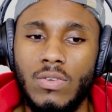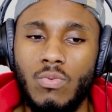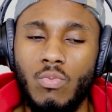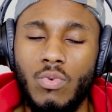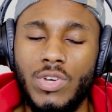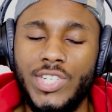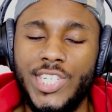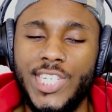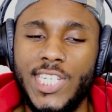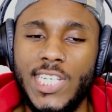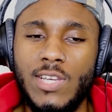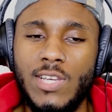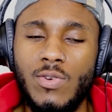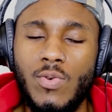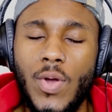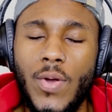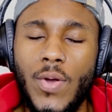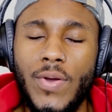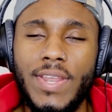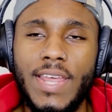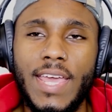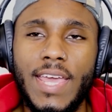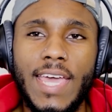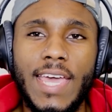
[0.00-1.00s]
Was she
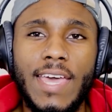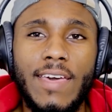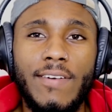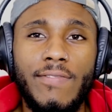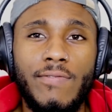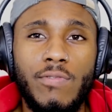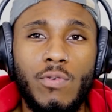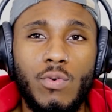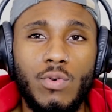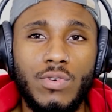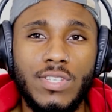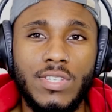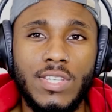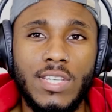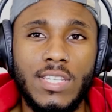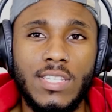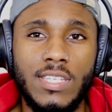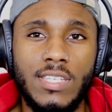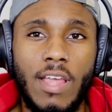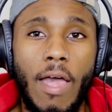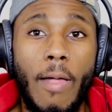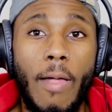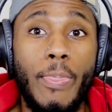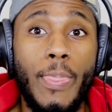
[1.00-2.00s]
wearing Air
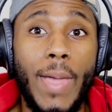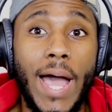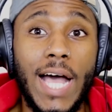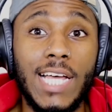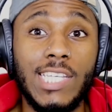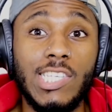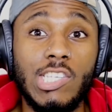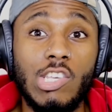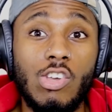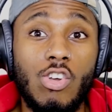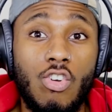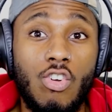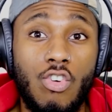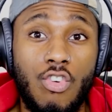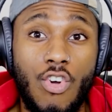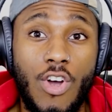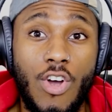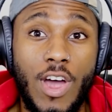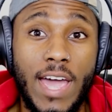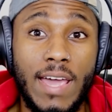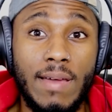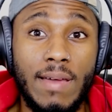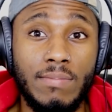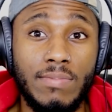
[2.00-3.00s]
Forces? That's a
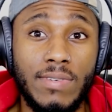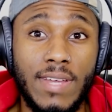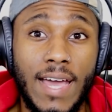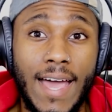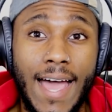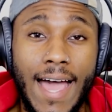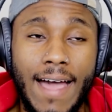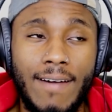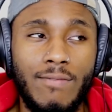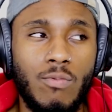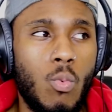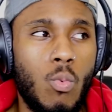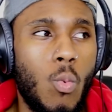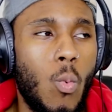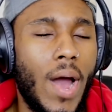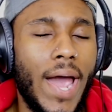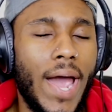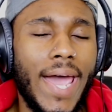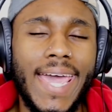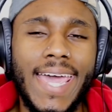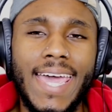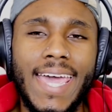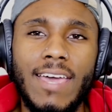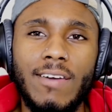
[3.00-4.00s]
crime to have
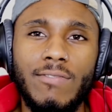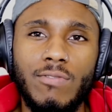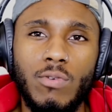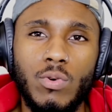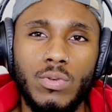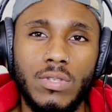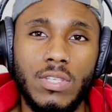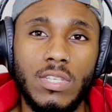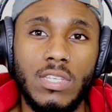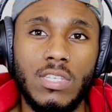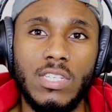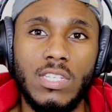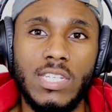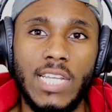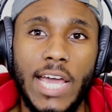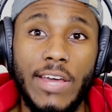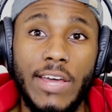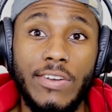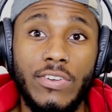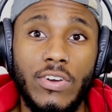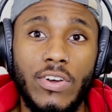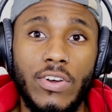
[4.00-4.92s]
white Air Forces that